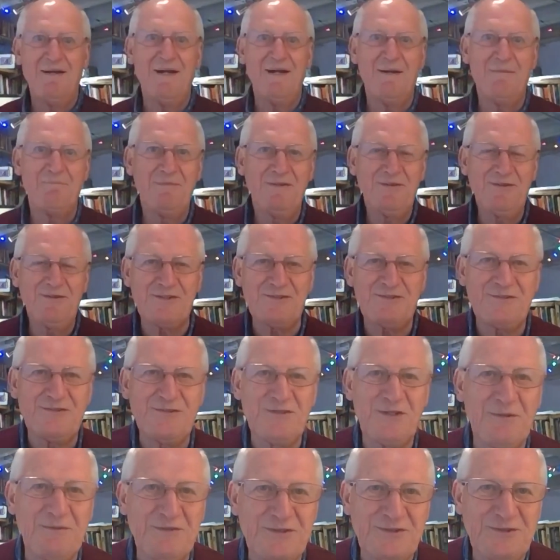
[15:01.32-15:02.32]
uh because
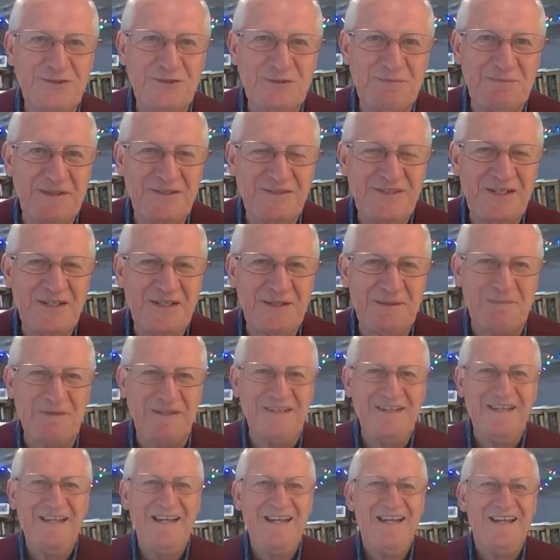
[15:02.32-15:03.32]
tony's just been telling me